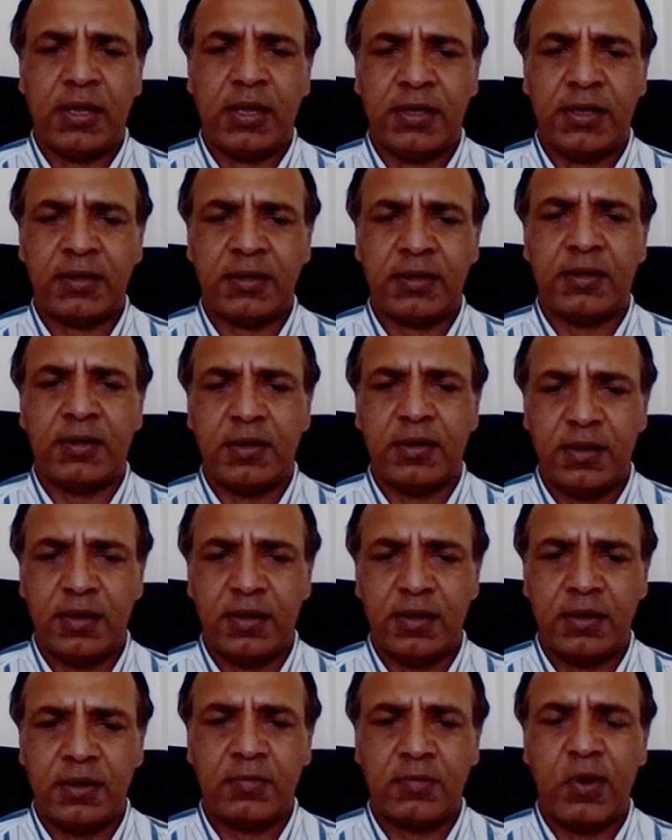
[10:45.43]
And that
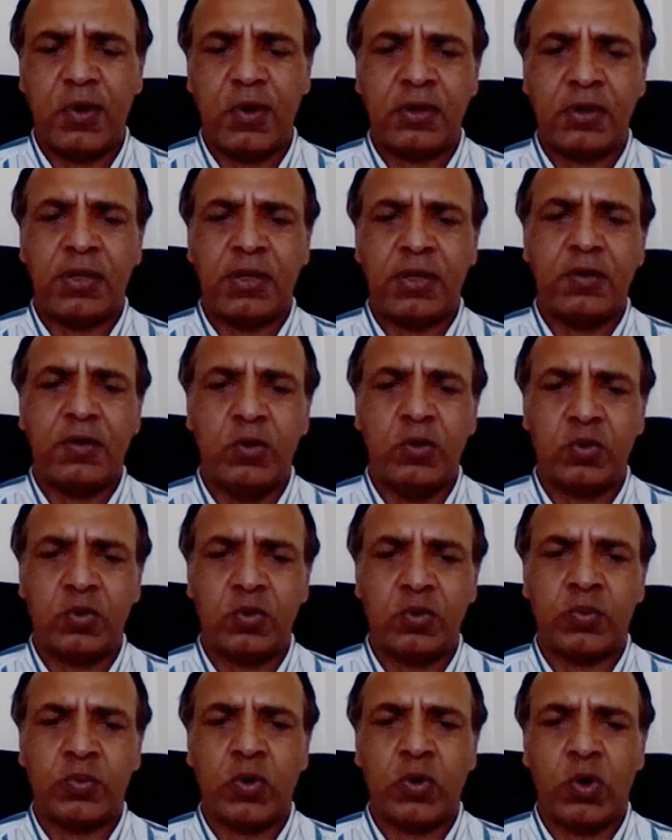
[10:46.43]
response
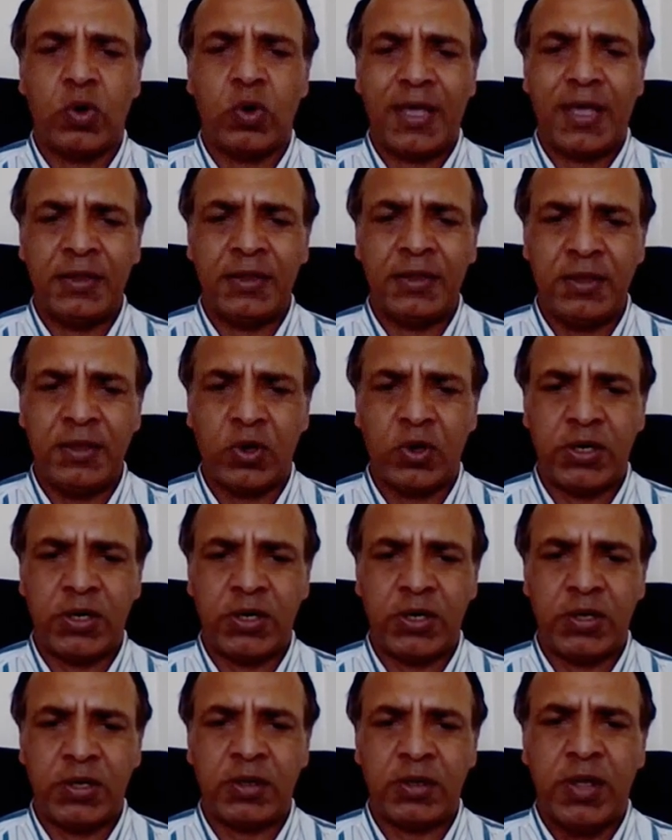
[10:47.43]
includes what we call
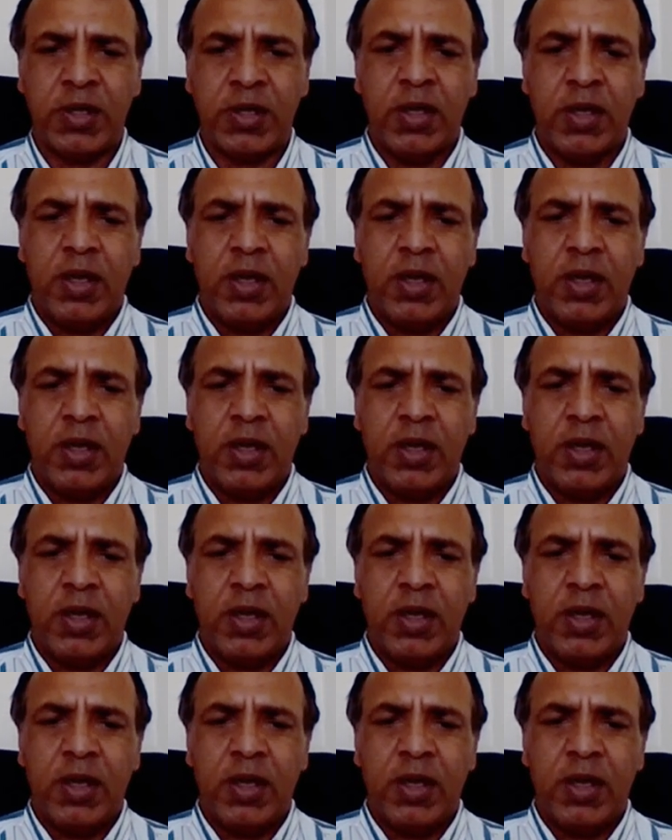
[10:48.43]
antibodies,